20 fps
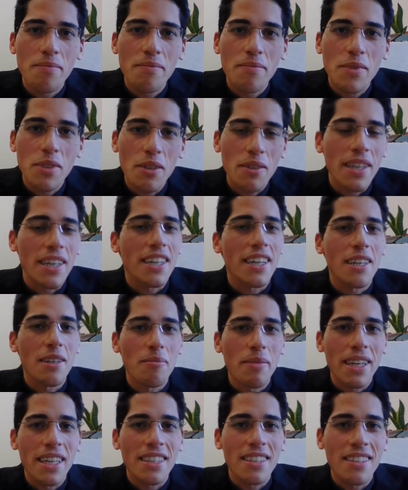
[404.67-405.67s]
So that kind of
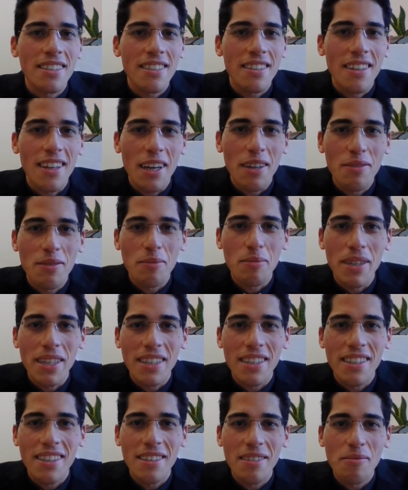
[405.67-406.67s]
makes life a bit
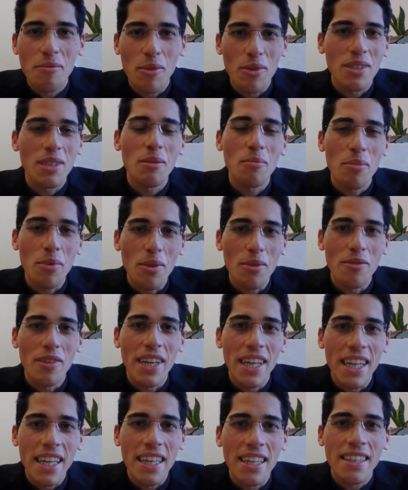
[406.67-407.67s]
more simple,
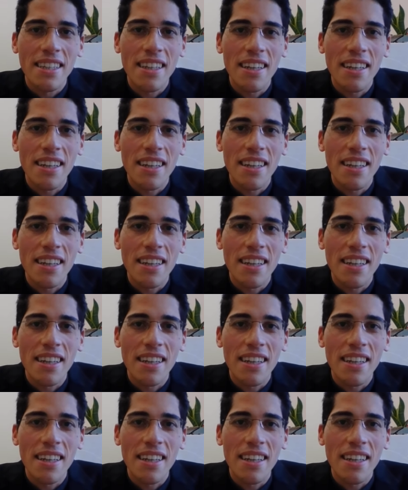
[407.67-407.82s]
really.